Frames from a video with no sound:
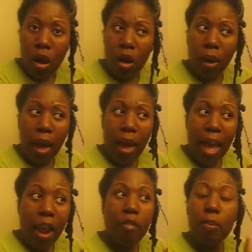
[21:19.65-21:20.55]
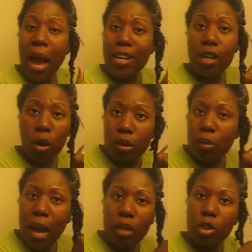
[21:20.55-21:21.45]
Okay, and everybody
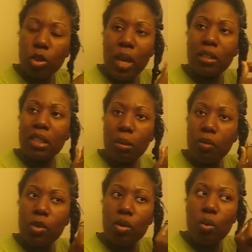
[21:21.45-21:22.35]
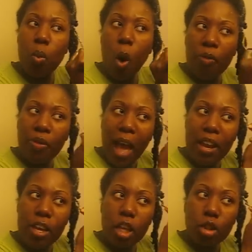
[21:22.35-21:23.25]
knows about you, and some of you want
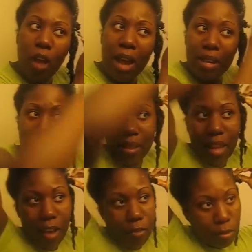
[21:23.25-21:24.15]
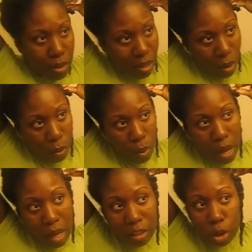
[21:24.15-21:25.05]
that, and you're trying to get that from
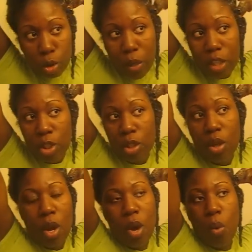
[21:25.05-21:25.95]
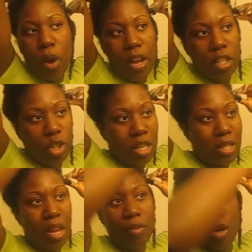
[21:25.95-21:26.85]
somewhere, a situation where it's just
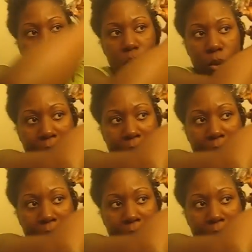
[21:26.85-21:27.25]
never going to